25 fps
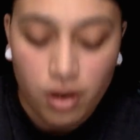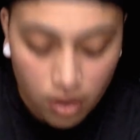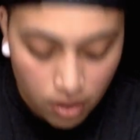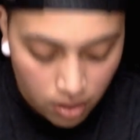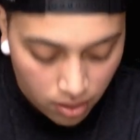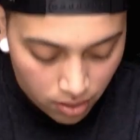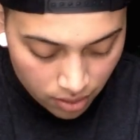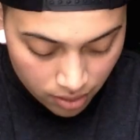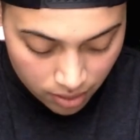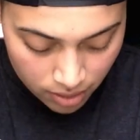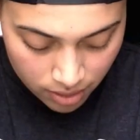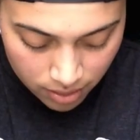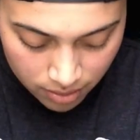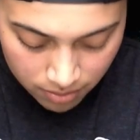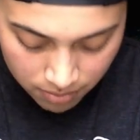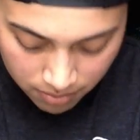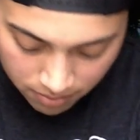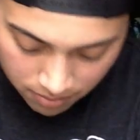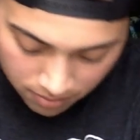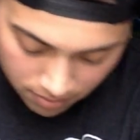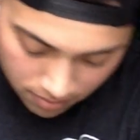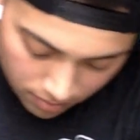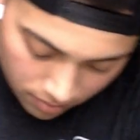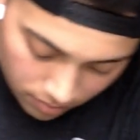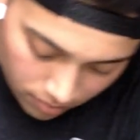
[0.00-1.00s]
are
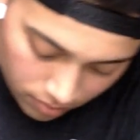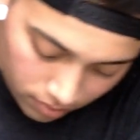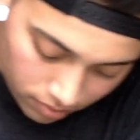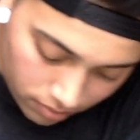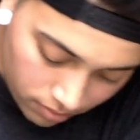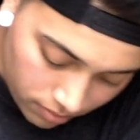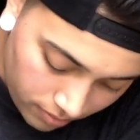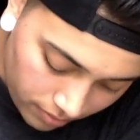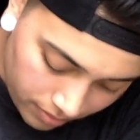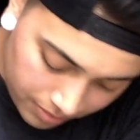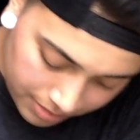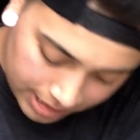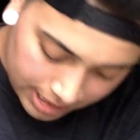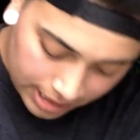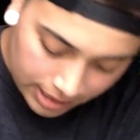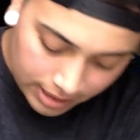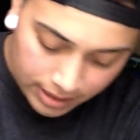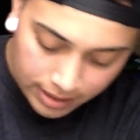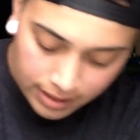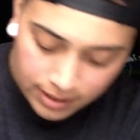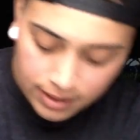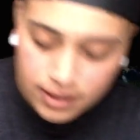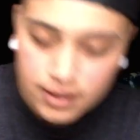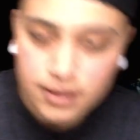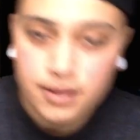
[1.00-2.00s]

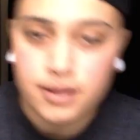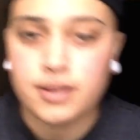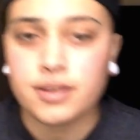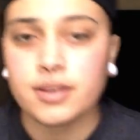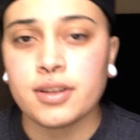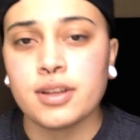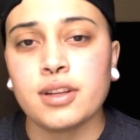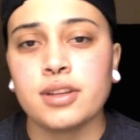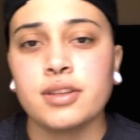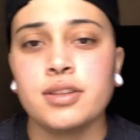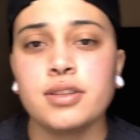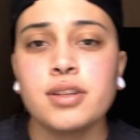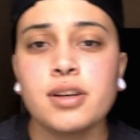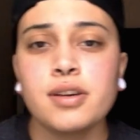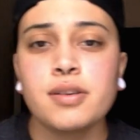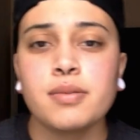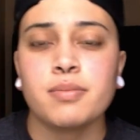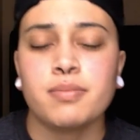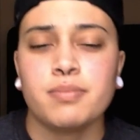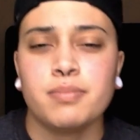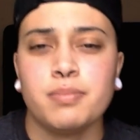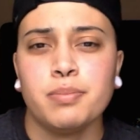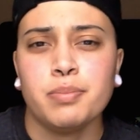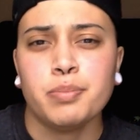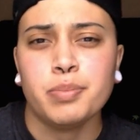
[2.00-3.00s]
getting not
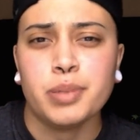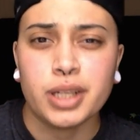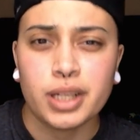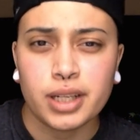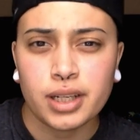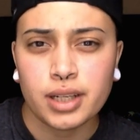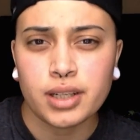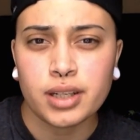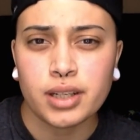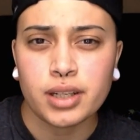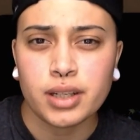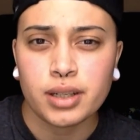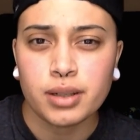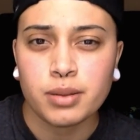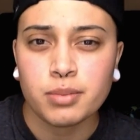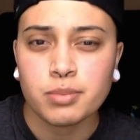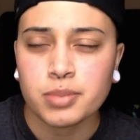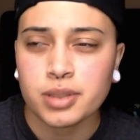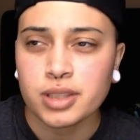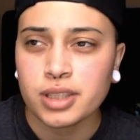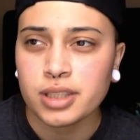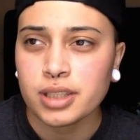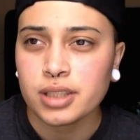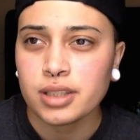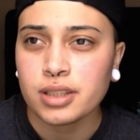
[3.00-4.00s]
bigger,
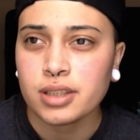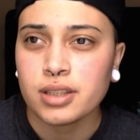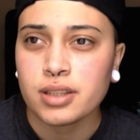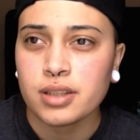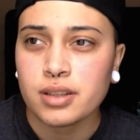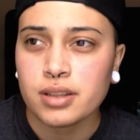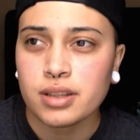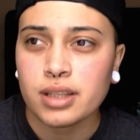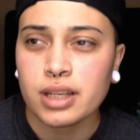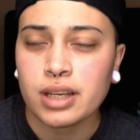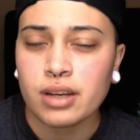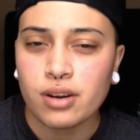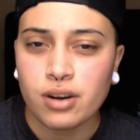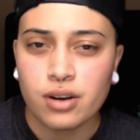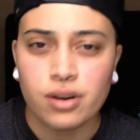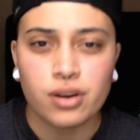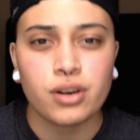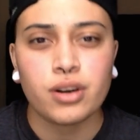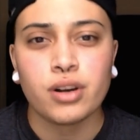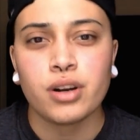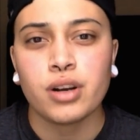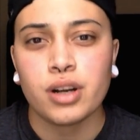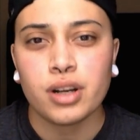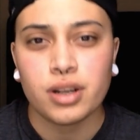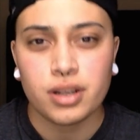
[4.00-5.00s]
but they
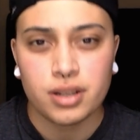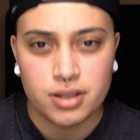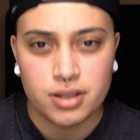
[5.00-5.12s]
are